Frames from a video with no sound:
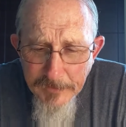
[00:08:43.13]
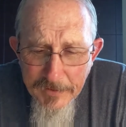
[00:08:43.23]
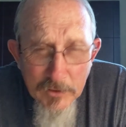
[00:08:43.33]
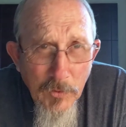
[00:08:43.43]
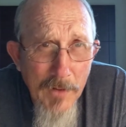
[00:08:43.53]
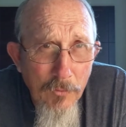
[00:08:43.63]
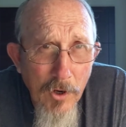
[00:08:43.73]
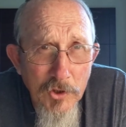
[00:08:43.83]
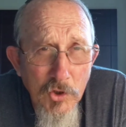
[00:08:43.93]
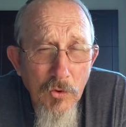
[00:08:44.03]
That's why I
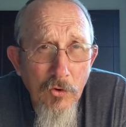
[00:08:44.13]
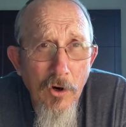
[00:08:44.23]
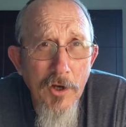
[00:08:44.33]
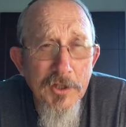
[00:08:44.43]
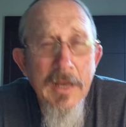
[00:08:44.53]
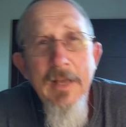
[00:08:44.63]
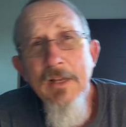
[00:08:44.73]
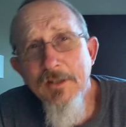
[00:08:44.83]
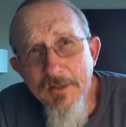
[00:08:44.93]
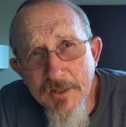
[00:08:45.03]
brought you across
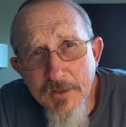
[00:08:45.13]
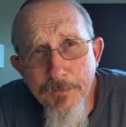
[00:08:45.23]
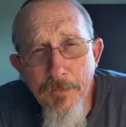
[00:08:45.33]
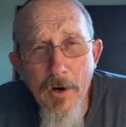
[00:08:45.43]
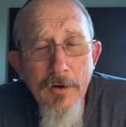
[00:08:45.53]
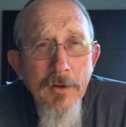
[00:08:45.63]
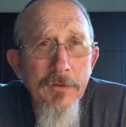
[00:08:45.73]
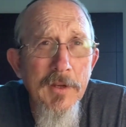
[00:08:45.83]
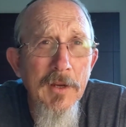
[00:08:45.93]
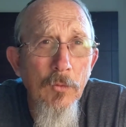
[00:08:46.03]
to this part
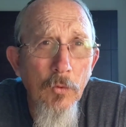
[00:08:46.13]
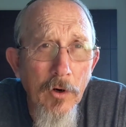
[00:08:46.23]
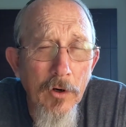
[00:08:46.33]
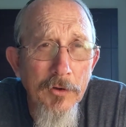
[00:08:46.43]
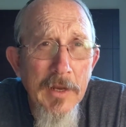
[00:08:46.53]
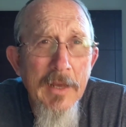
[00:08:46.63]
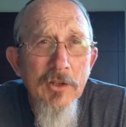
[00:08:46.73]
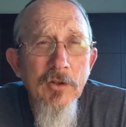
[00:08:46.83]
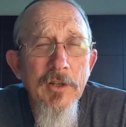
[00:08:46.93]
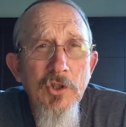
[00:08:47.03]
of the world,
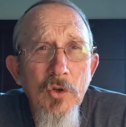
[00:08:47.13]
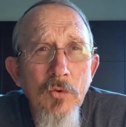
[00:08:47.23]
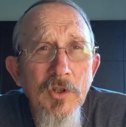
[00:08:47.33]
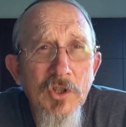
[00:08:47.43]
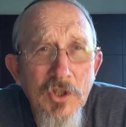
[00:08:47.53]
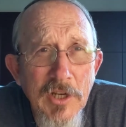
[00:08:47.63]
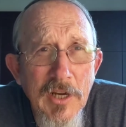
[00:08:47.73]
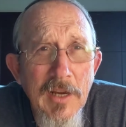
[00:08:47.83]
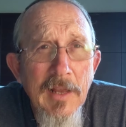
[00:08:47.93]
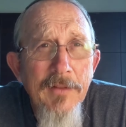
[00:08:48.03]
so that you would
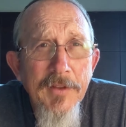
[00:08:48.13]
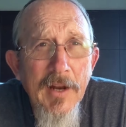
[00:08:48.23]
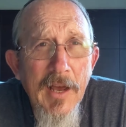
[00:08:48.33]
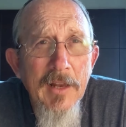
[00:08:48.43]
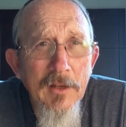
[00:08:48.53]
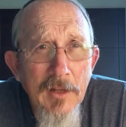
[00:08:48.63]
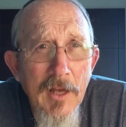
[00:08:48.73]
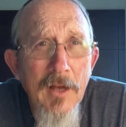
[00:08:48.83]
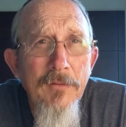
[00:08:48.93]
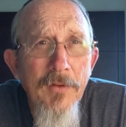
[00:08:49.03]
see that I
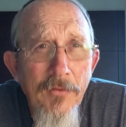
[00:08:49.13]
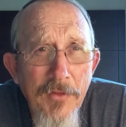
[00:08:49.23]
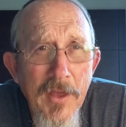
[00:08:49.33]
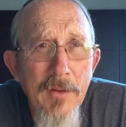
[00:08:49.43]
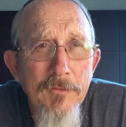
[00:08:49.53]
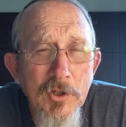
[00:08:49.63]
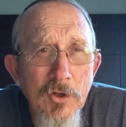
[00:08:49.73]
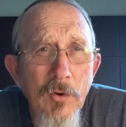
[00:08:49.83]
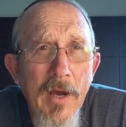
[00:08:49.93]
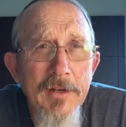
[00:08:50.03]
love them
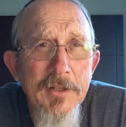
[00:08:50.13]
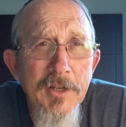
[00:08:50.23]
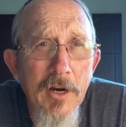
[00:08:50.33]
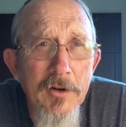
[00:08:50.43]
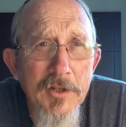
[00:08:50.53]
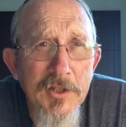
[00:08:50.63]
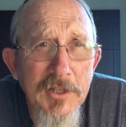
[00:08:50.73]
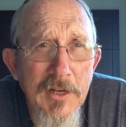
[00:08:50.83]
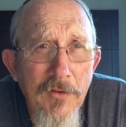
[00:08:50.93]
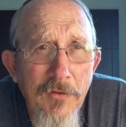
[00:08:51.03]
too. I desire to
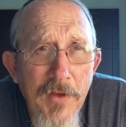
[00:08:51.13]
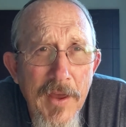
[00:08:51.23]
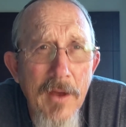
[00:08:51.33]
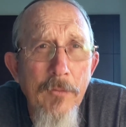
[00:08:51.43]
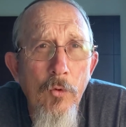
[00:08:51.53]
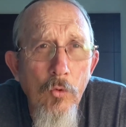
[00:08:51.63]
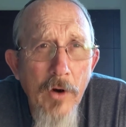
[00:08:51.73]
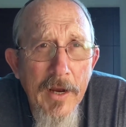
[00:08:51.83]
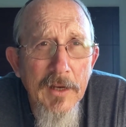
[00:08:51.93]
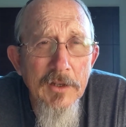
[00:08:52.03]
see them
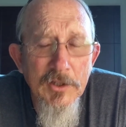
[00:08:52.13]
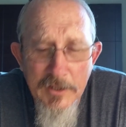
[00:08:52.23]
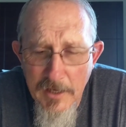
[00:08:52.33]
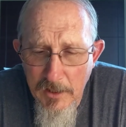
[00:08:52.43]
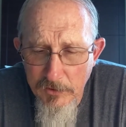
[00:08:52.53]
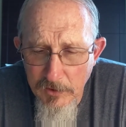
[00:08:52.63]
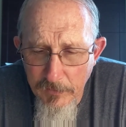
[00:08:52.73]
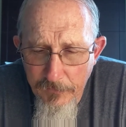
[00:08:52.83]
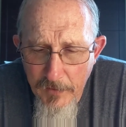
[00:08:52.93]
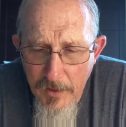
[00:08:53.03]
reconciled to the
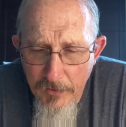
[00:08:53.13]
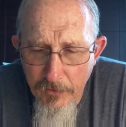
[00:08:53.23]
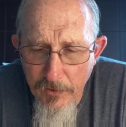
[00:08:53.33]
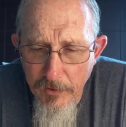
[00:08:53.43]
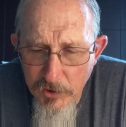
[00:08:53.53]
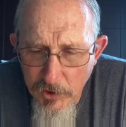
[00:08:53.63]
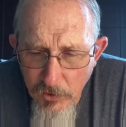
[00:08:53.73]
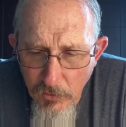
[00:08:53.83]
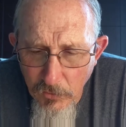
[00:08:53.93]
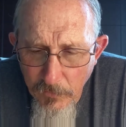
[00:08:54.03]
Father
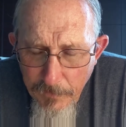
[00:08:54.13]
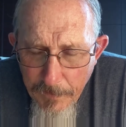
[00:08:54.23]
too.